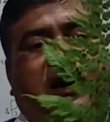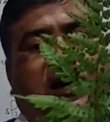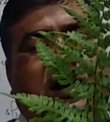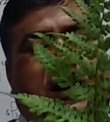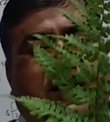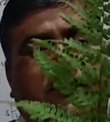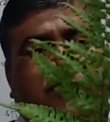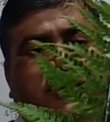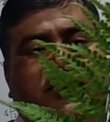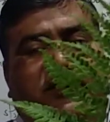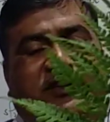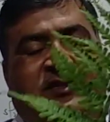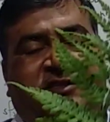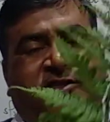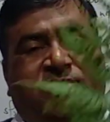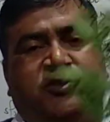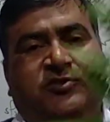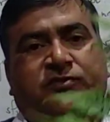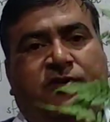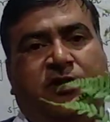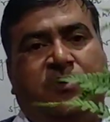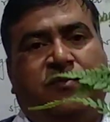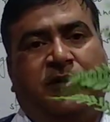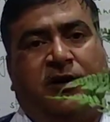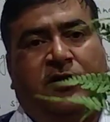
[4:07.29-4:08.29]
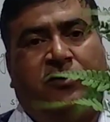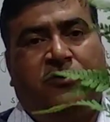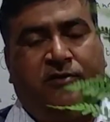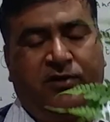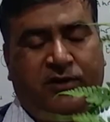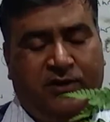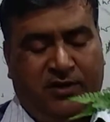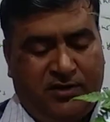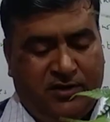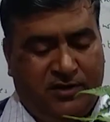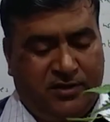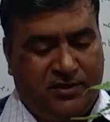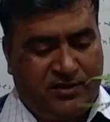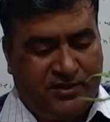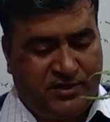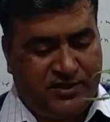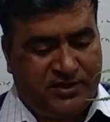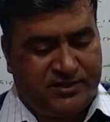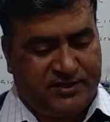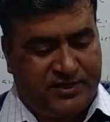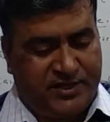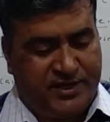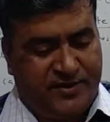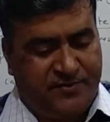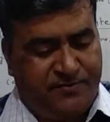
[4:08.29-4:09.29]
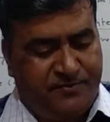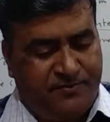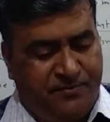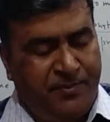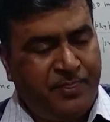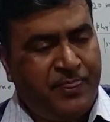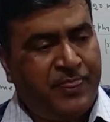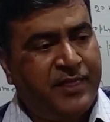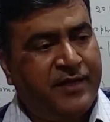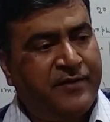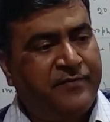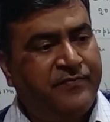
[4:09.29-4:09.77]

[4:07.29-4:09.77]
I will teach you about the same.